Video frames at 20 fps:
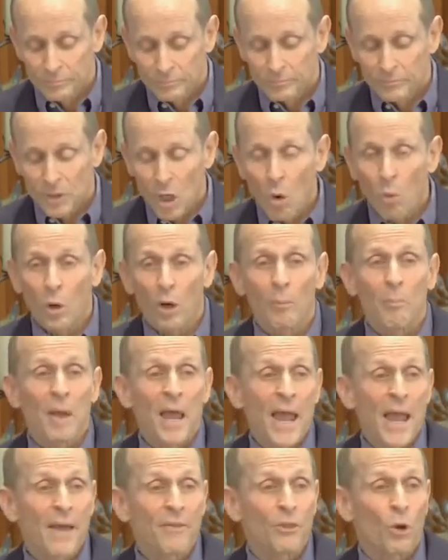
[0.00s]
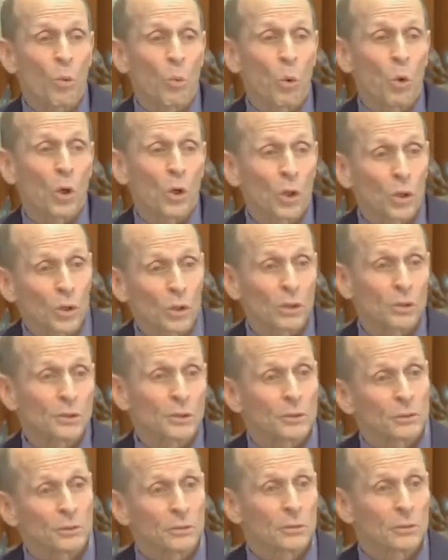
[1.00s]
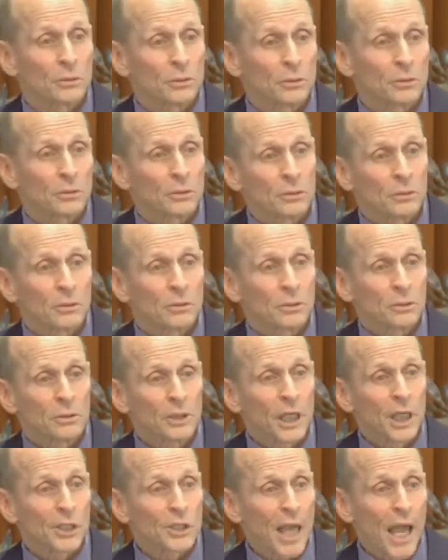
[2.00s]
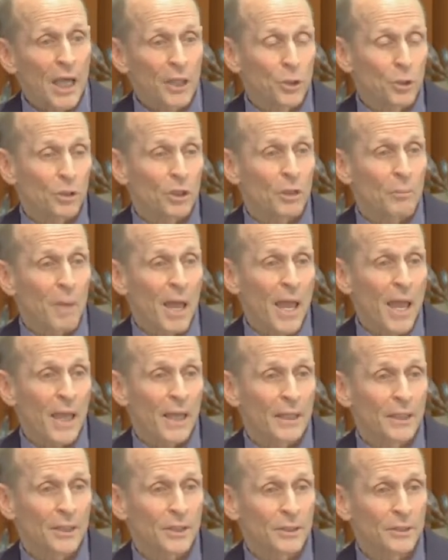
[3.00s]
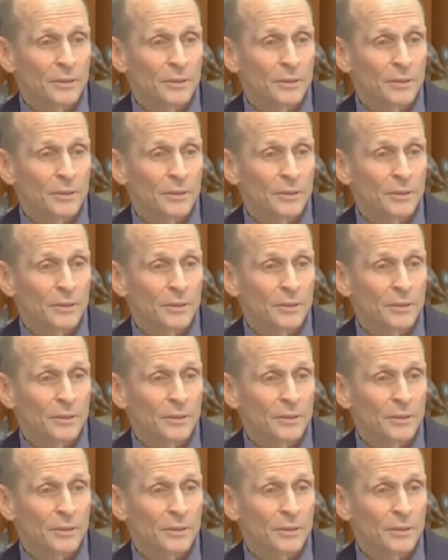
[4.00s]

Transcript: Nowhere man, the world is at your command.